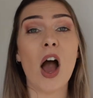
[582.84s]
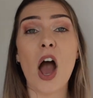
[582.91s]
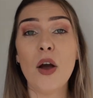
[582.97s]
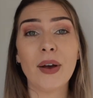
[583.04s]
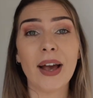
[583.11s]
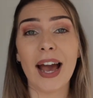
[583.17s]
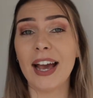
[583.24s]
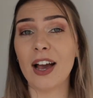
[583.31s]

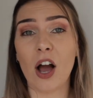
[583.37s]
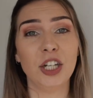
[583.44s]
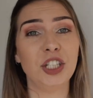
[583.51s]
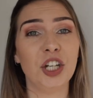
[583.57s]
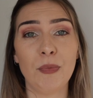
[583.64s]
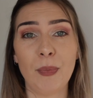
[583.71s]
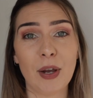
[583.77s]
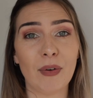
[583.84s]
okay, I
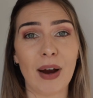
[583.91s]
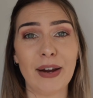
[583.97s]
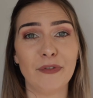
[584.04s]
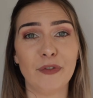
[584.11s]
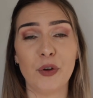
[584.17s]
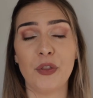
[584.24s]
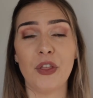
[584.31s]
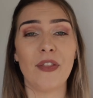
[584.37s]
should be
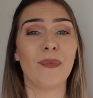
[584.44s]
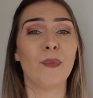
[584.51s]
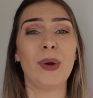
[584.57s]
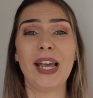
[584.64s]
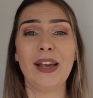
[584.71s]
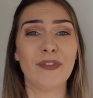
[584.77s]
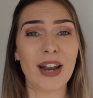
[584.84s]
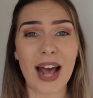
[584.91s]
grateful that
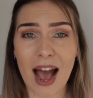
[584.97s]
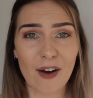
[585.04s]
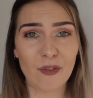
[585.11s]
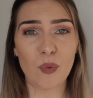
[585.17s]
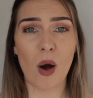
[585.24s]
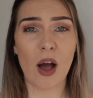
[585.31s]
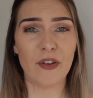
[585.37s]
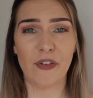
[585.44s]
we even have
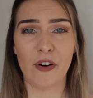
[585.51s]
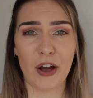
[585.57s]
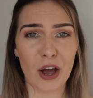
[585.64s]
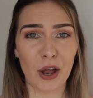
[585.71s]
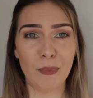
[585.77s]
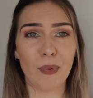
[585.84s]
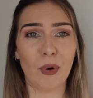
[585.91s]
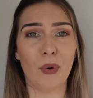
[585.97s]
Wi-Fi
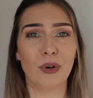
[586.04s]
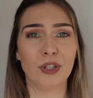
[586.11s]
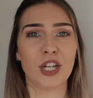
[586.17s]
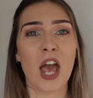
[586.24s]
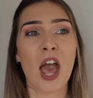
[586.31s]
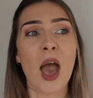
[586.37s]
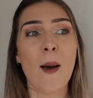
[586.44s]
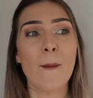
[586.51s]
on board,
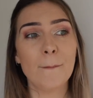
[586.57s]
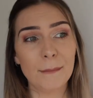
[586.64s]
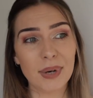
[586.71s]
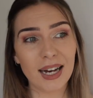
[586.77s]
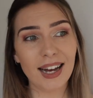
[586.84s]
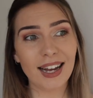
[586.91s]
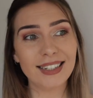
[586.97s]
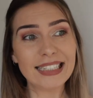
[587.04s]

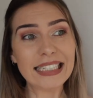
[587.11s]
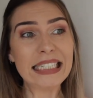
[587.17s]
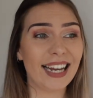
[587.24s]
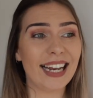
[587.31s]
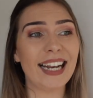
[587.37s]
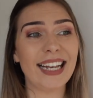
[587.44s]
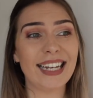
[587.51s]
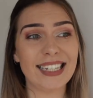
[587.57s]
but
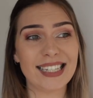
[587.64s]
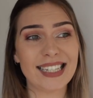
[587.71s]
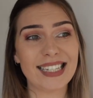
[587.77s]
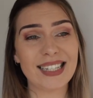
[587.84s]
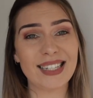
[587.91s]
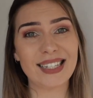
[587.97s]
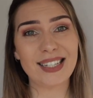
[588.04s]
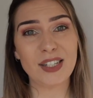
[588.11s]
it
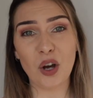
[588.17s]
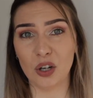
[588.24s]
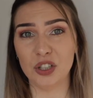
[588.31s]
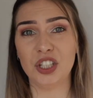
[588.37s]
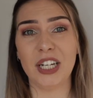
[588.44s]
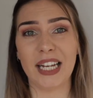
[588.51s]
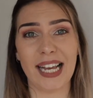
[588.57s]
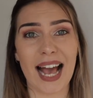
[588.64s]
is
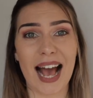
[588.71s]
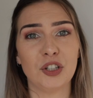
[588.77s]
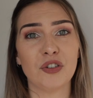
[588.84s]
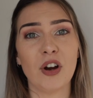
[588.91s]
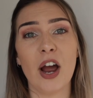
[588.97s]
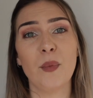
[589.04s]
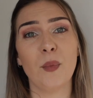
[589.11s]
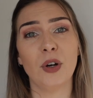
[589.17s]
dodgy. You
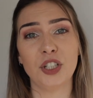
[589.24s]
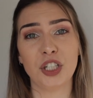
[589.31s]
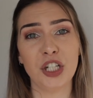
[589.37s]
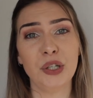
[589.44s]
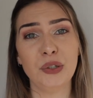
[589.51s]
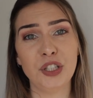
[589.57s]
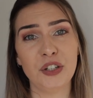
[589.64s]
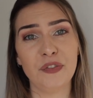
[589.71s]
try and watch a
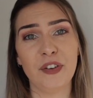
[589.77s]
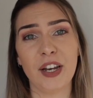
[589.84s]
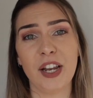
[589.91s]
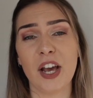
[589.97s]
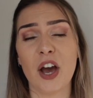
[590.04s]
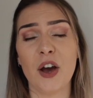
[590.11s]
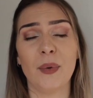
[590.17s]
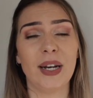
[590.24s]
YouTube
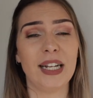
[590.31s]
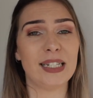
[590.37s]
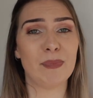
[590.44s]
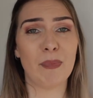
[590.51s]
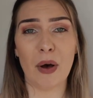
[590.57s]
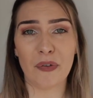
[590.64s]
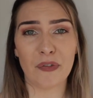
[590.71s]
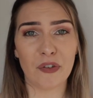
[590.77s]
video and it's
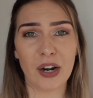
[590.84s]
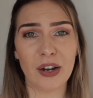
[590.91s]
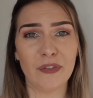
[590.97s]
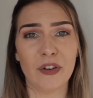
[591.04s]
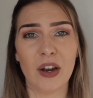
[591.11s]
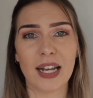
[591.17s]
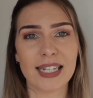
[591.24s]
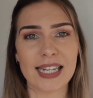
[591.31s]
buffering
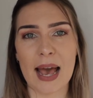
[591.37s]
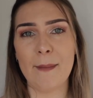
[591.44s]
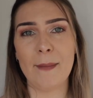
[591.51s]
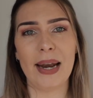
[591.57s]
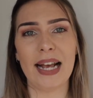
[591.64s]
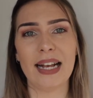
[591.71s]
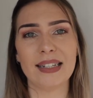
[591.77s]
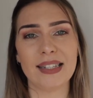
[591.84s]
for like ten
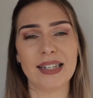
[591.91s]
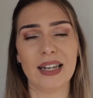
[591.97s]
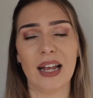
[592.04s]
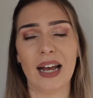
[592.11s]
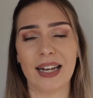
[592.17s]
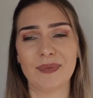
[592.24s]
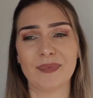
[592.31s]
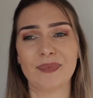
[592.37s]
minutes, and you're
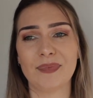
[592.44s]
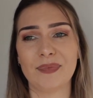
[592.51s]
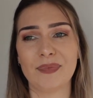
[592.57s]
like,